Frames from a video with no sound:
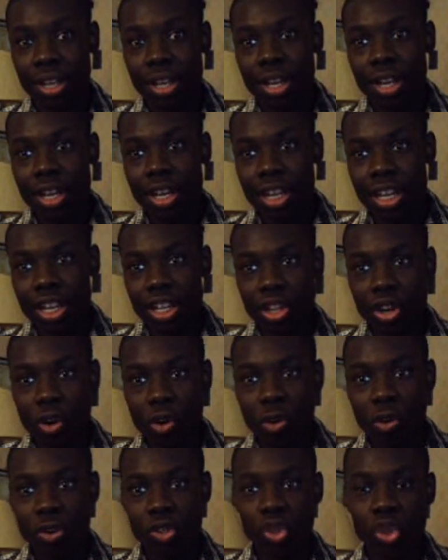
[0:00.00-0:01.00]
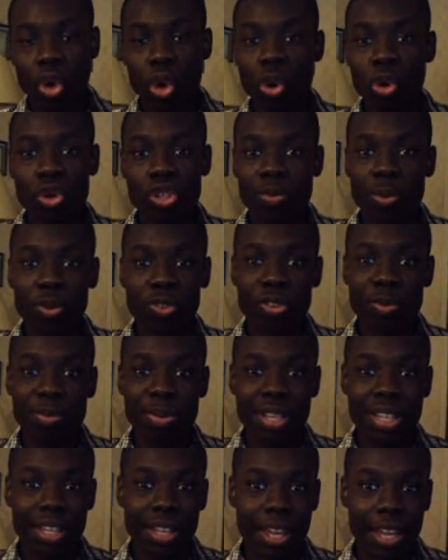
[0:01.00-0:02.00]
and her story is supposed
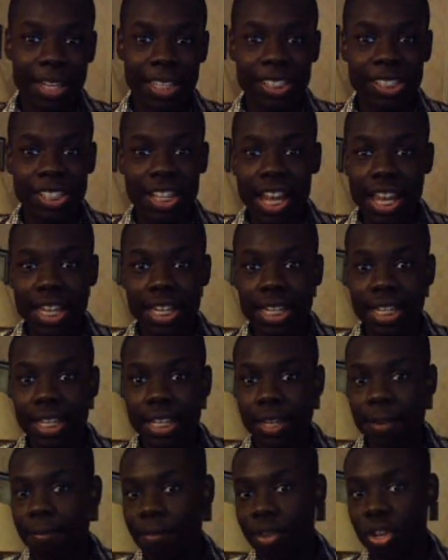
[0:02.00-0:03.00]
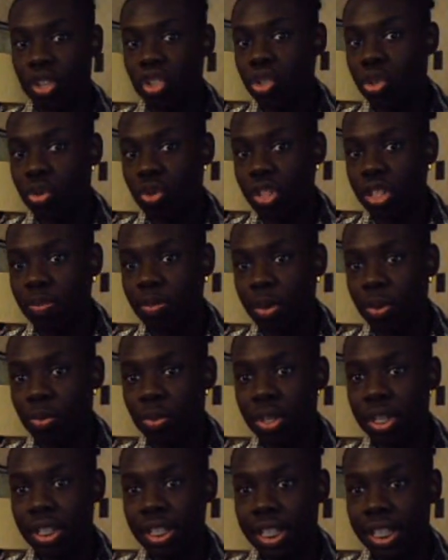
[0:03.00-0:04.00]
to be exciting and adventurous,
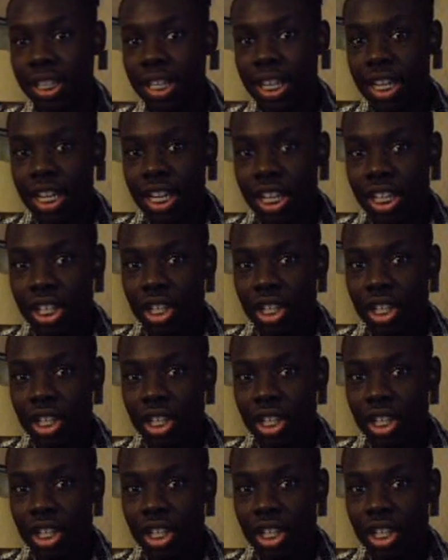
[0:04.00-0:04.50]
but really